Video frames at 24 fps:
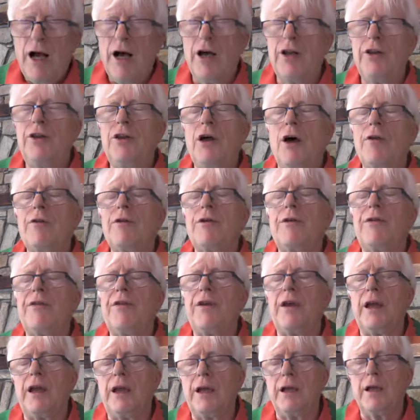Another
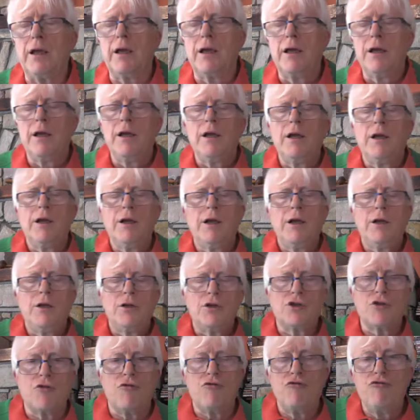thing
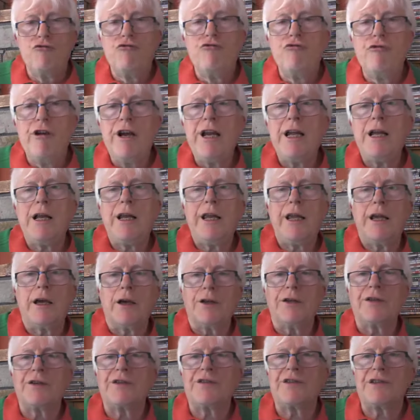to really
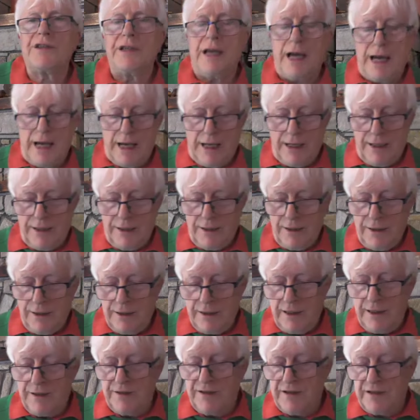
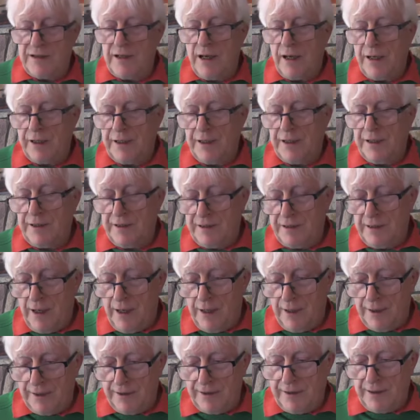understand is Sade
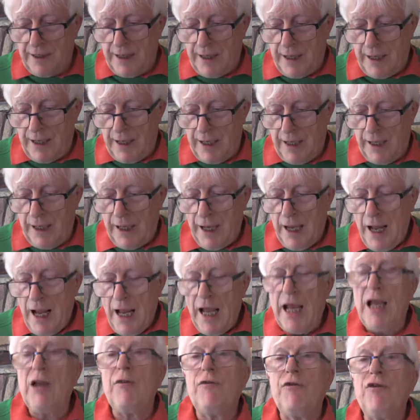Sate.
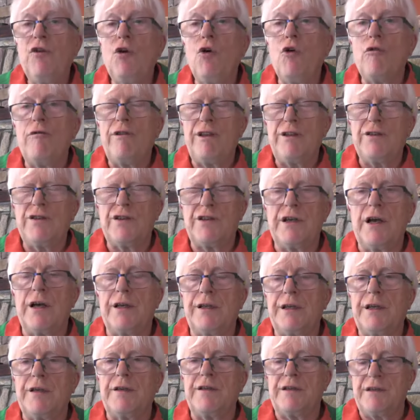If you're in
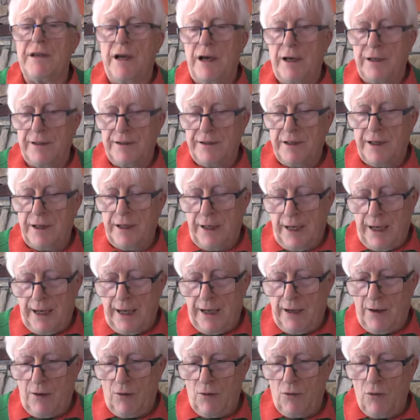Sade Sate
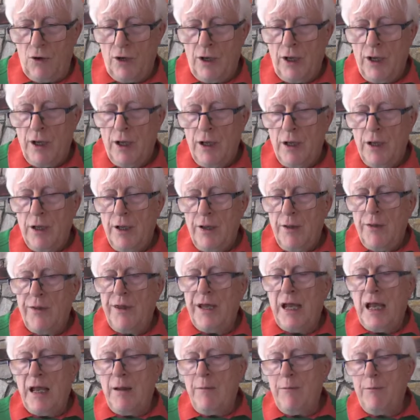now,
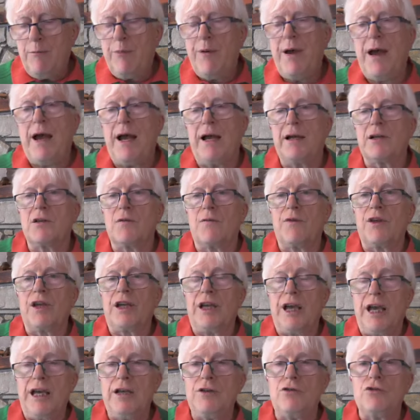the impact of the
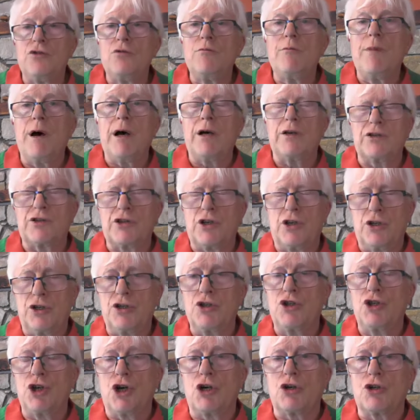Ketu Mars
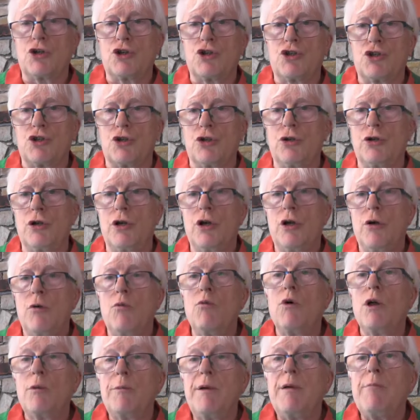conjunction
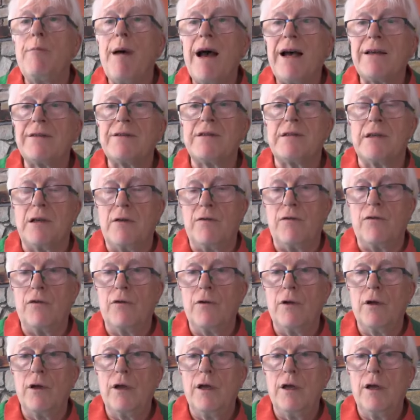will be massive.